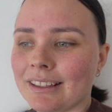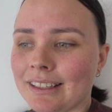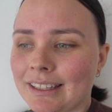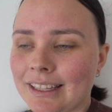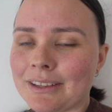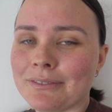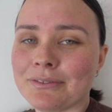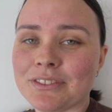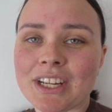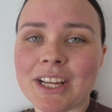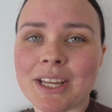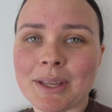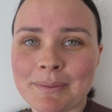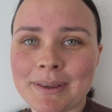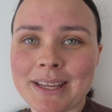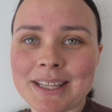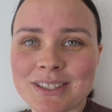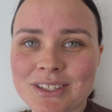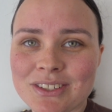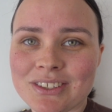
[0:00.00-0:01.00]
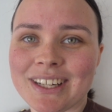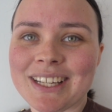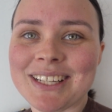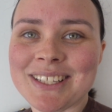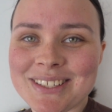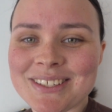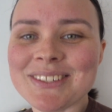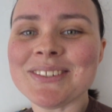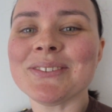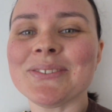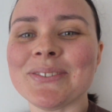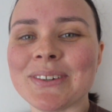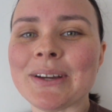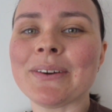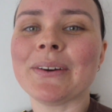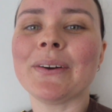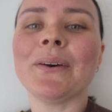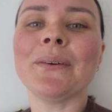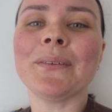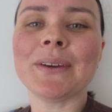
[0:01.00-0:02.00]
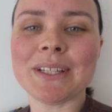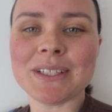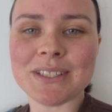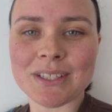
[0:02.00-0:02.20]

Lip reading: If Jacob gets dressed, we're going